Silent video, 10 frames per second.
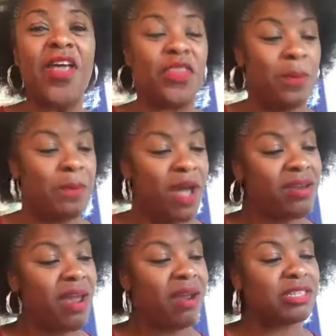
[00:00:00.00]
The
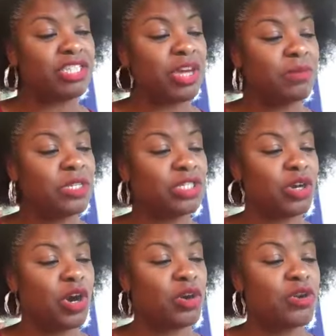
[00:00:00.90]
monarch jumped
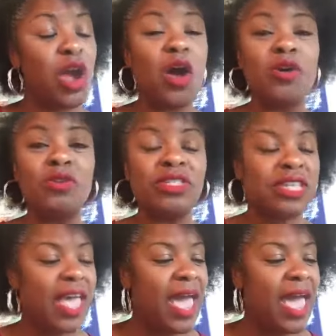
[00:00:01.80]
into her nose